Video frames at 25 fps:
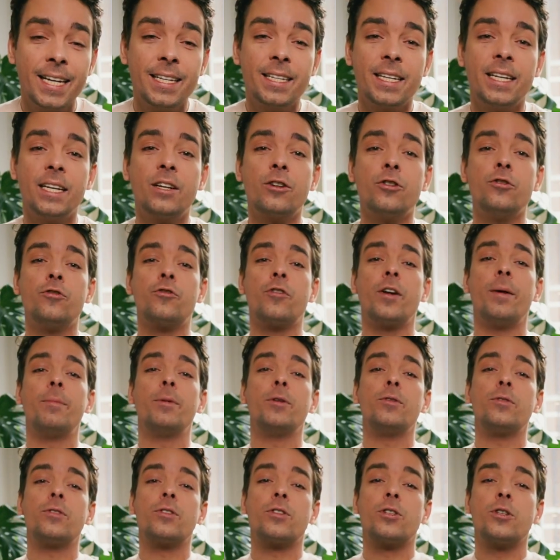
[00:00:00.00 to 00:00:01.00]
end he
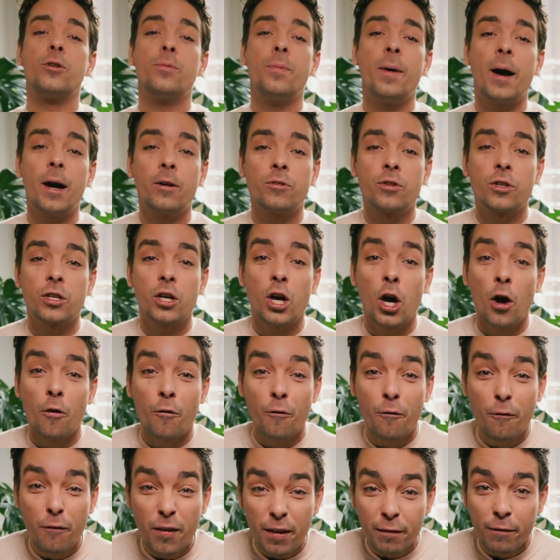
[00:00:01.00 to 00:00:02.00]
contributes to about a
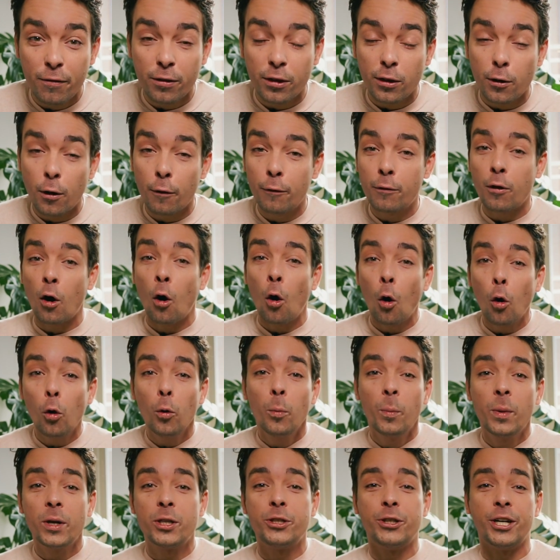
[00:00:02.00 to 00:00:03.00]
fifth of the
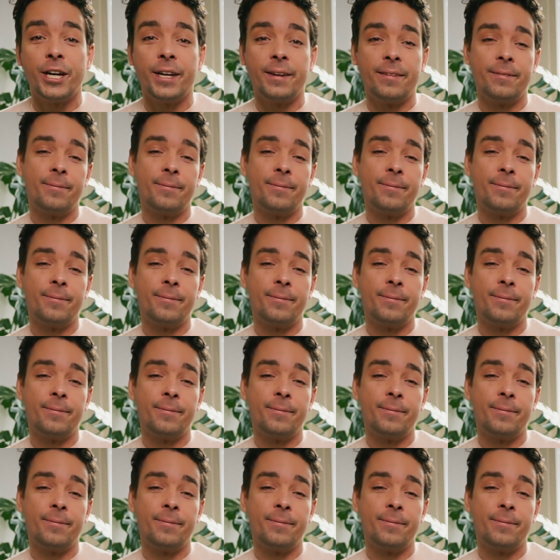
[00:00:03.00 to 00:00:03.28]
whole budget.